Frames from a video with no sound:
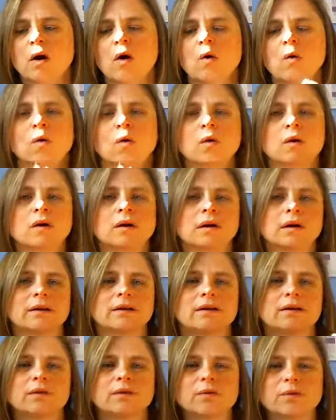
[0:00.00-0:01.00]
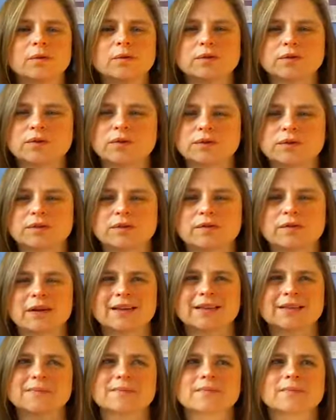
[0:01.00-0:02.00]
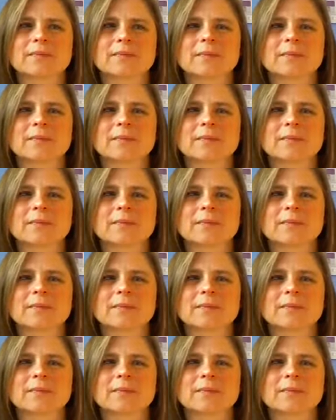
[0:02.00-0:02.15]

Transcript: Or, those sorts of things.